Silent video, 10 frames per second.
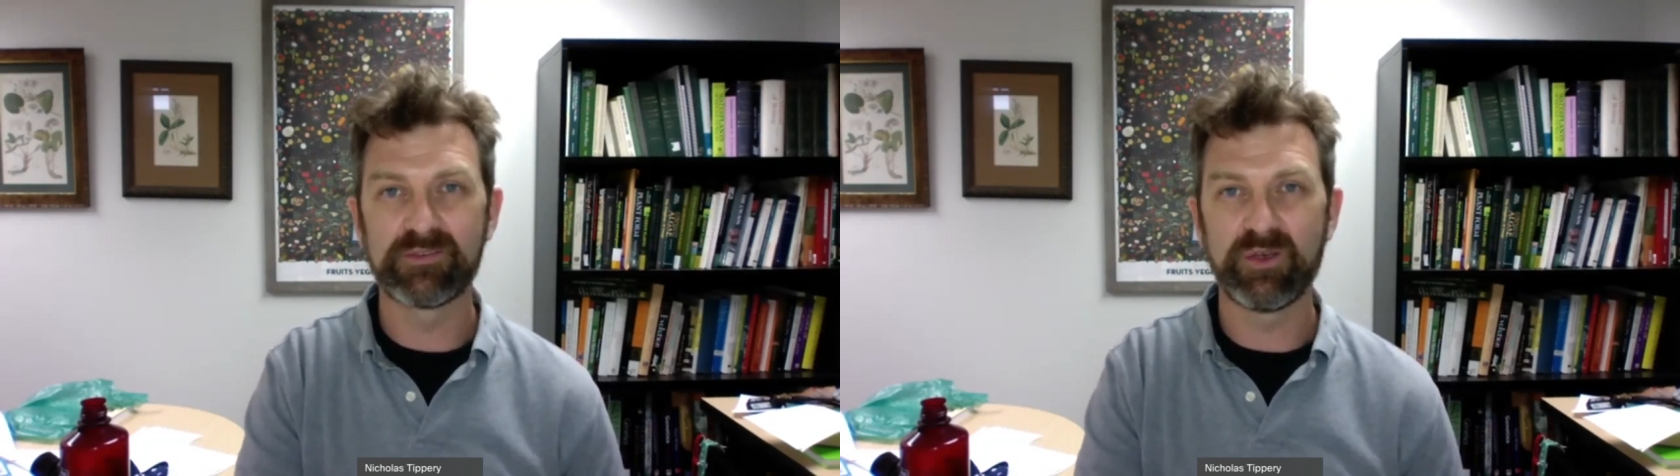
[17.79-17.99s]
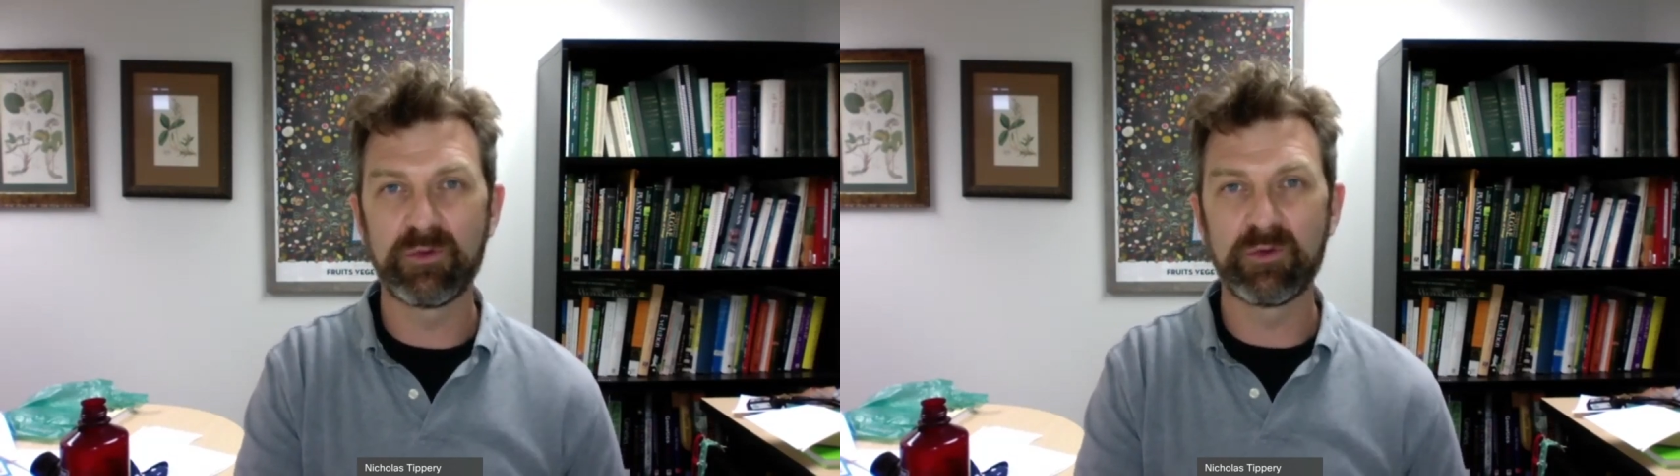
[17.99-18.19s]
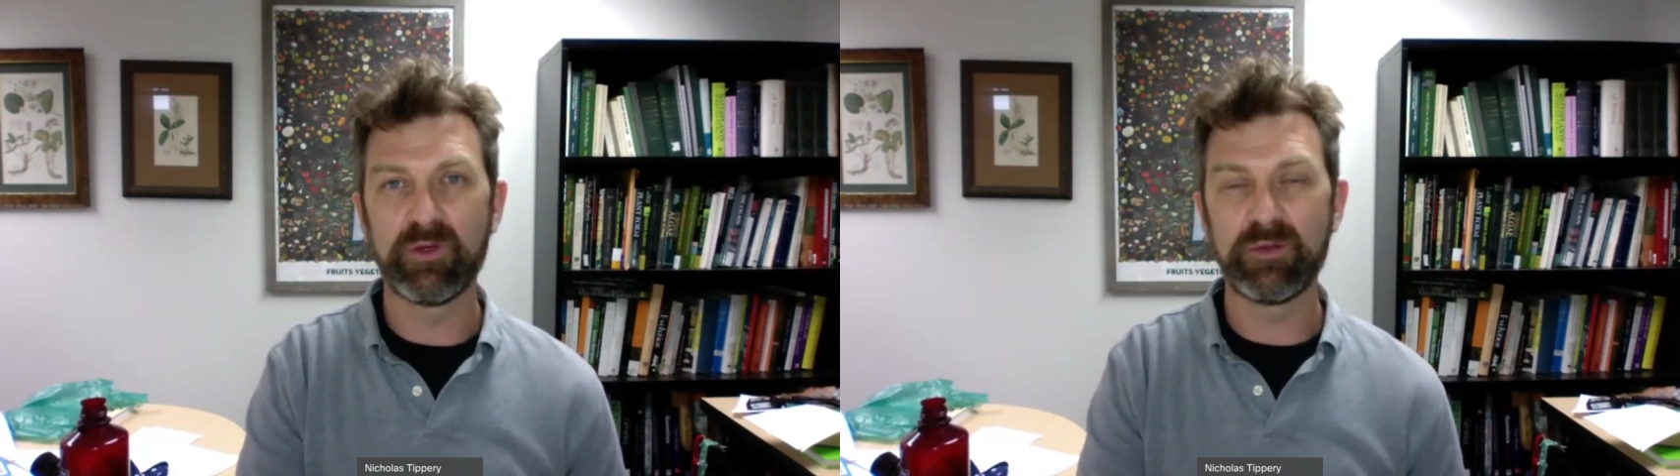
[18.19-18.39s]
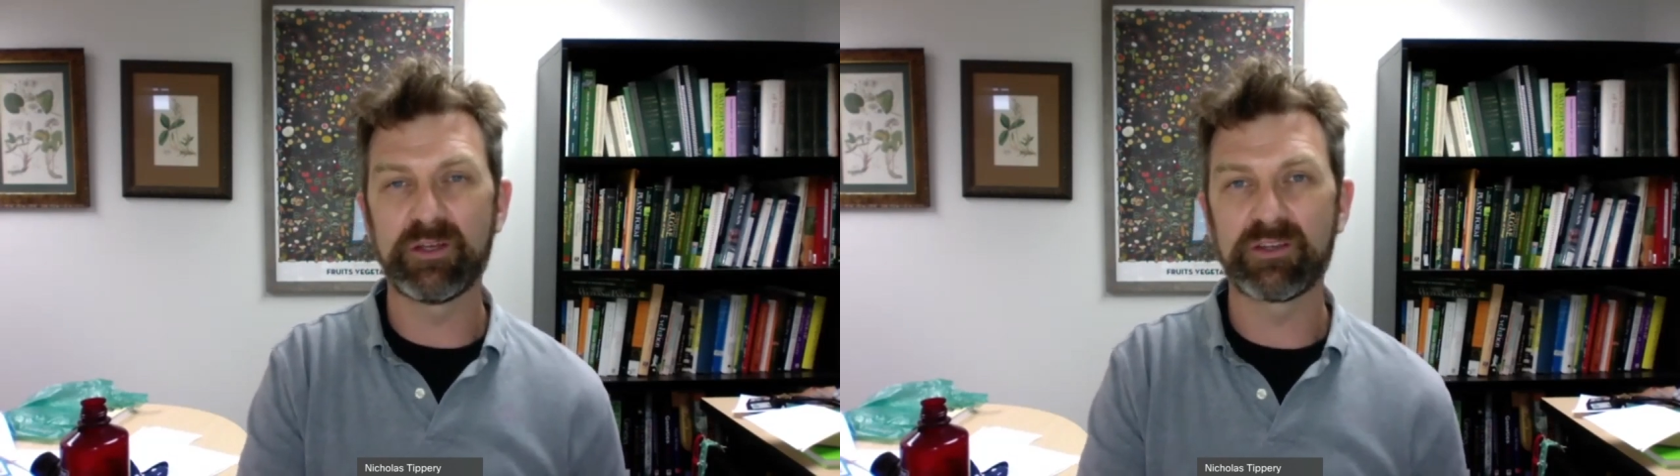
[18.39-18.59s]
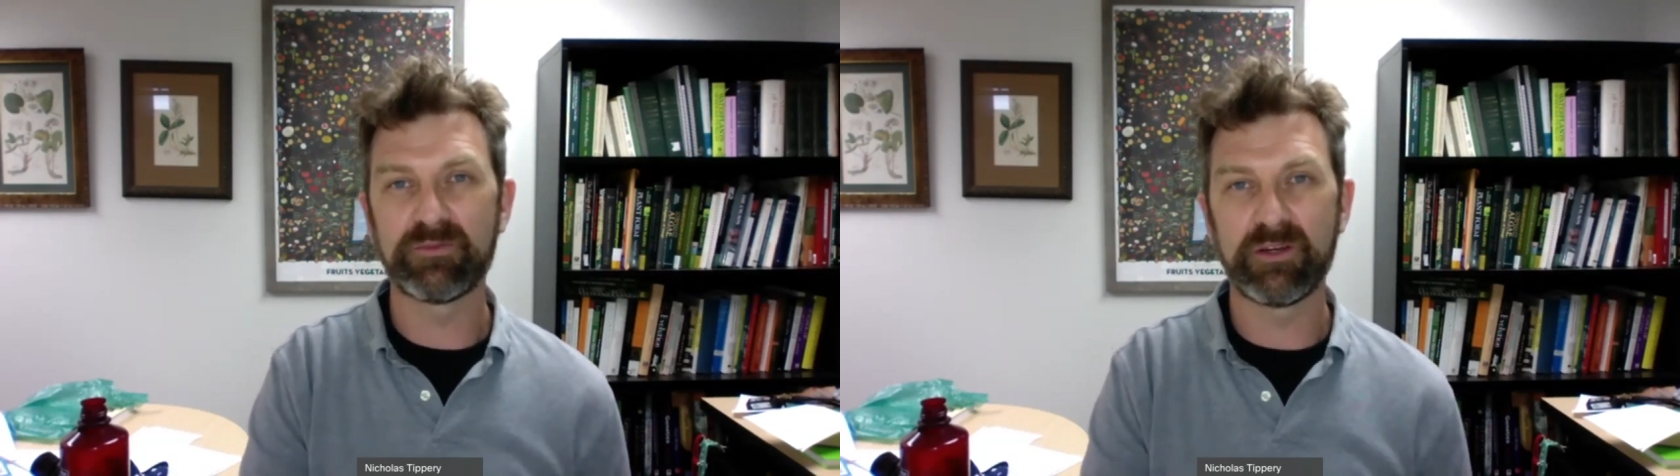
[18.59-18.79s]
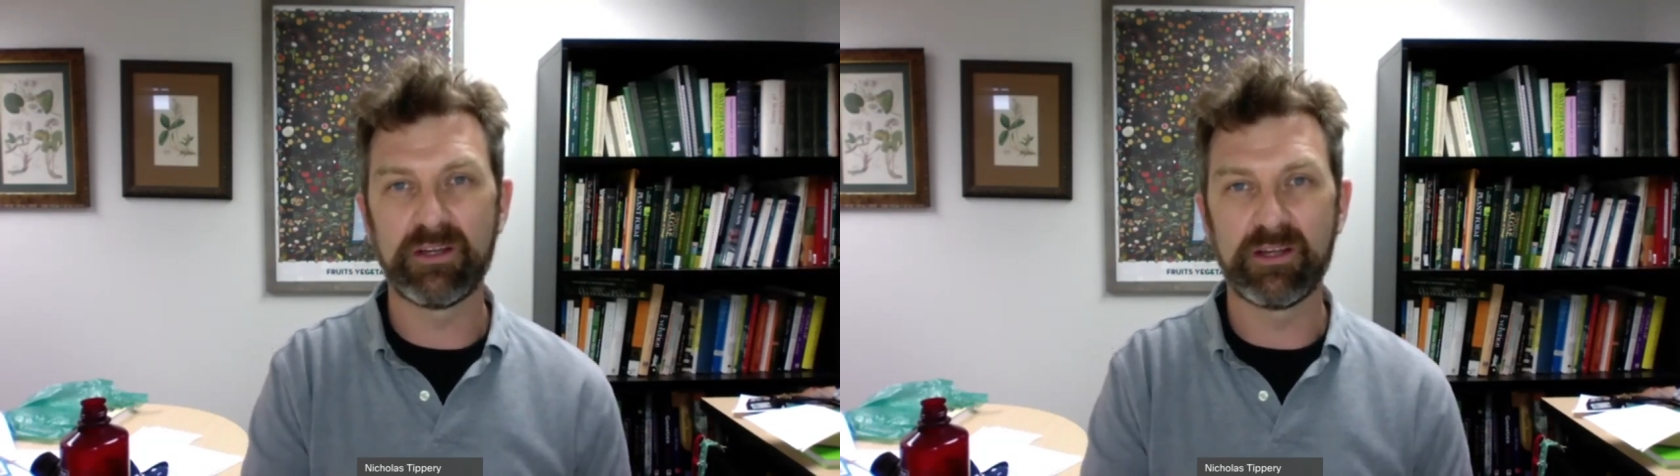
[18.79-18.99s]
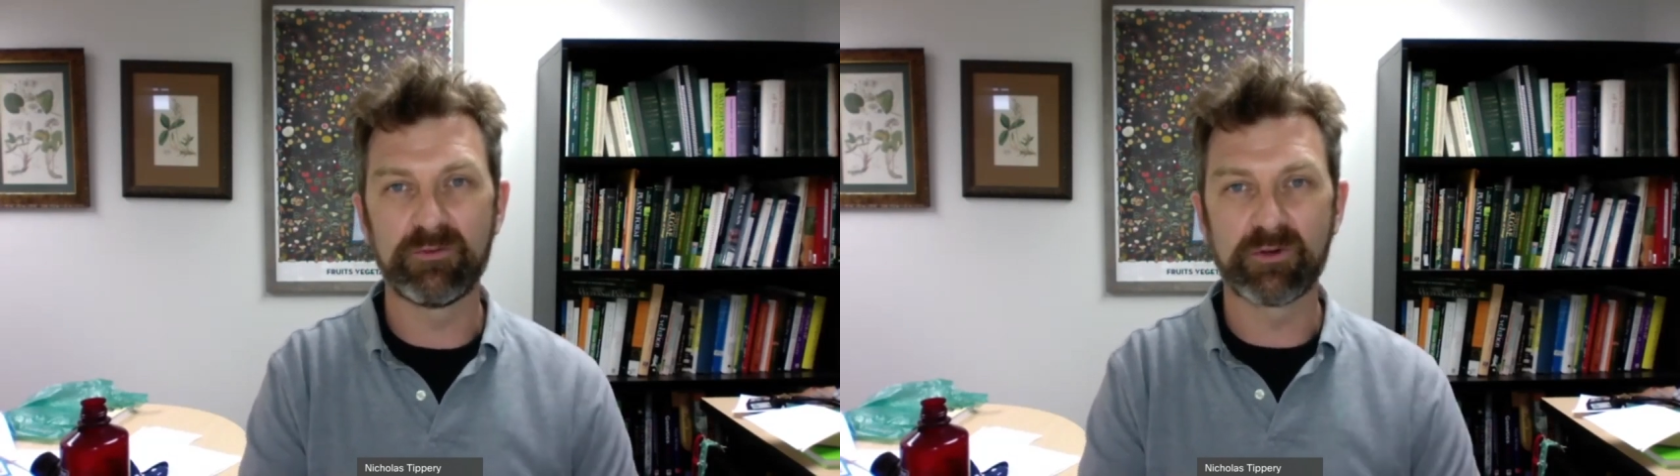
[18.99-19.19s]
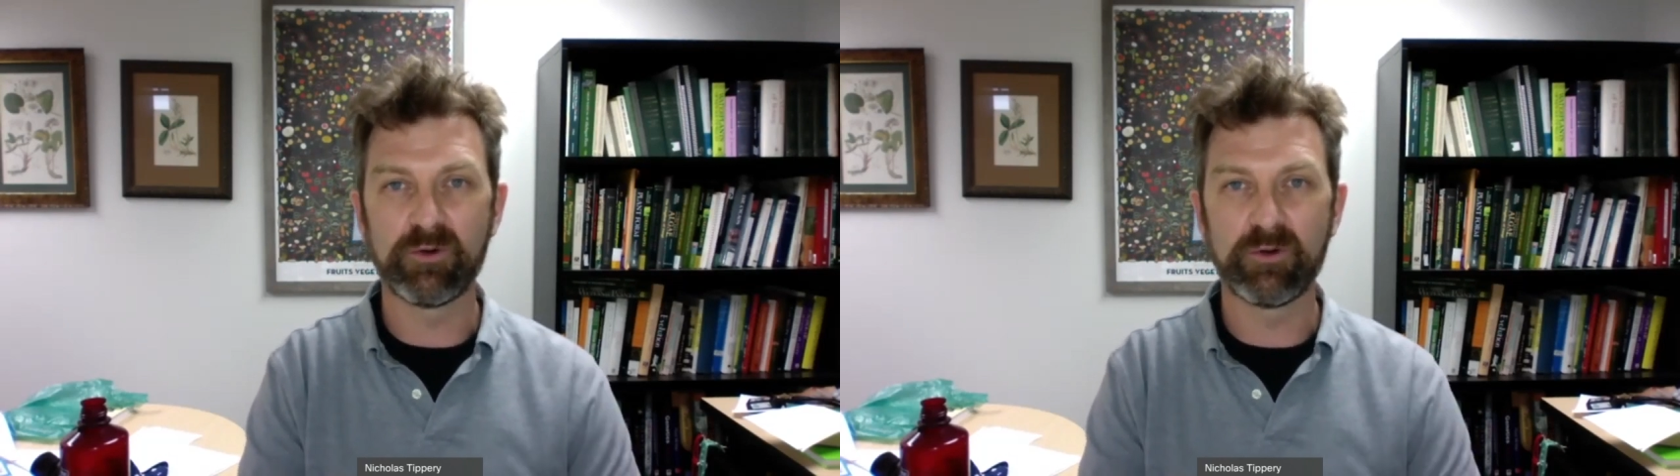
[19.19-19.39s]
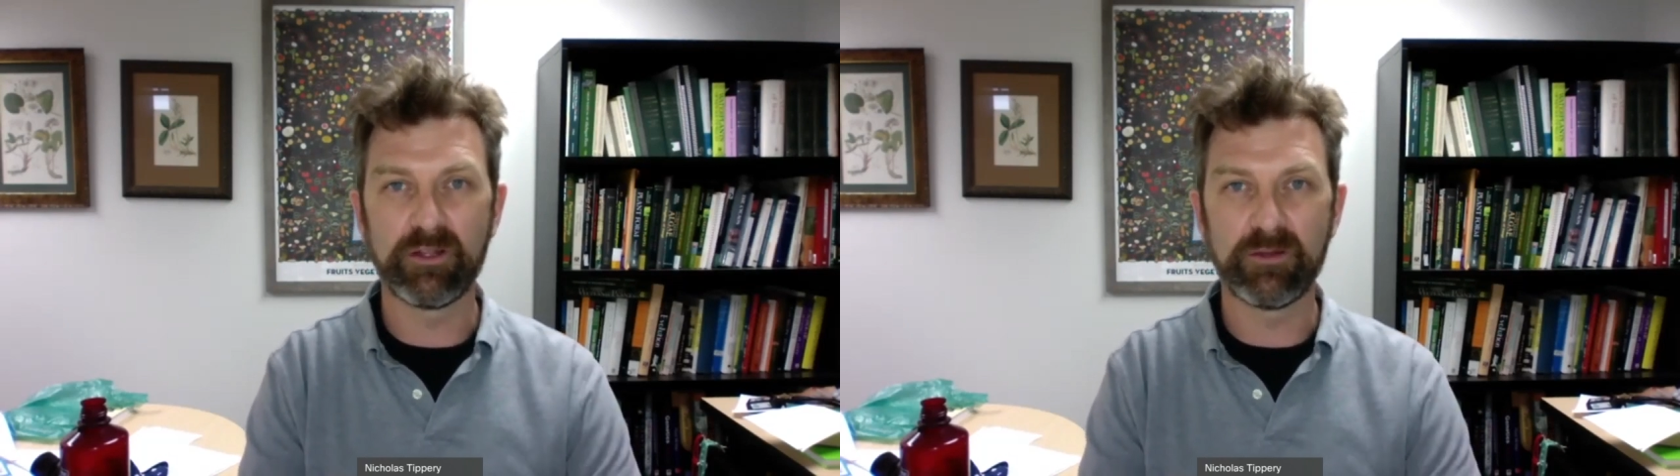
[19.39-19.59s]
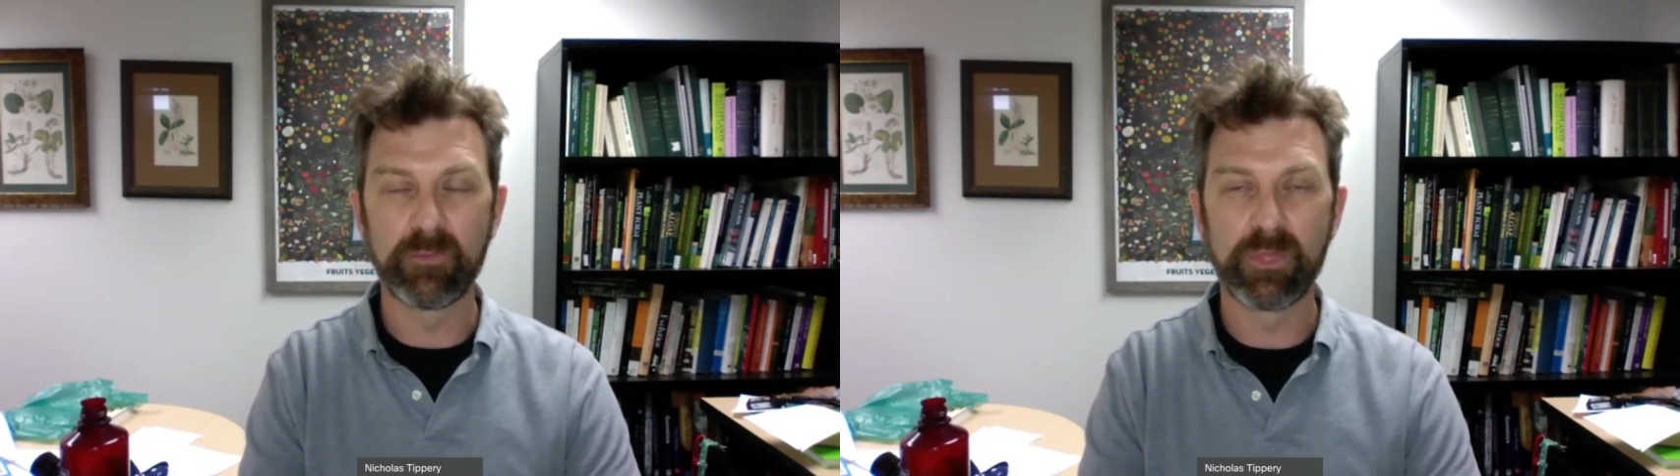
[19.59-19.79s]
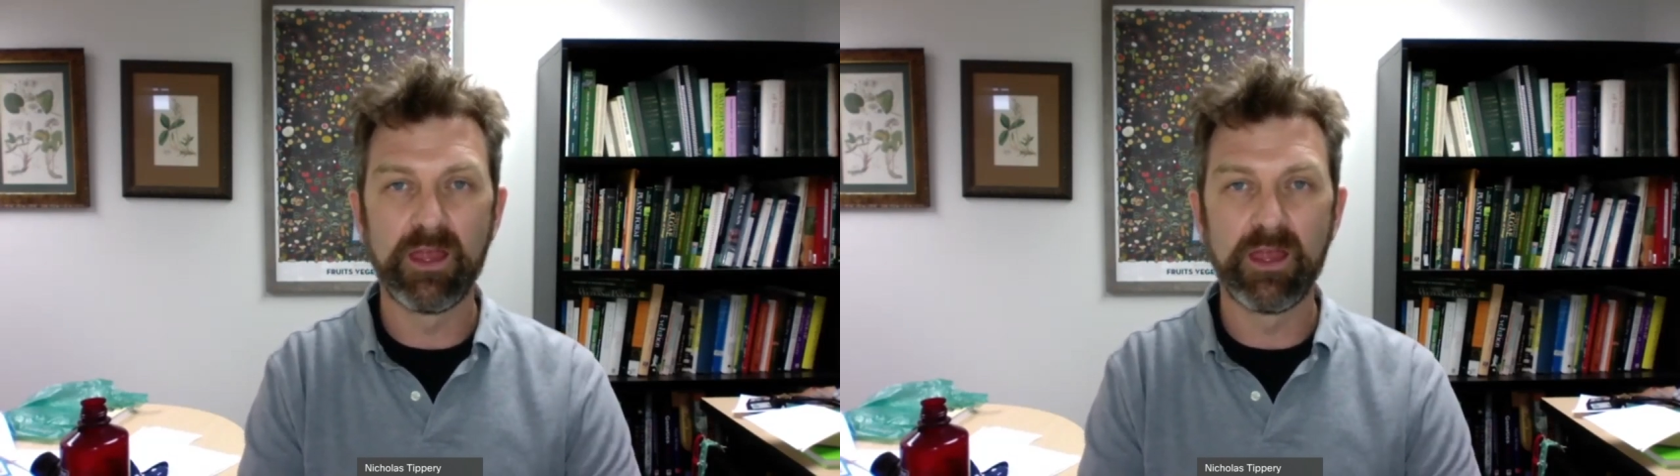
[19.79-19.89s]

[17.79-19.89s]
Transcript: So I'm in WebEx right now recording,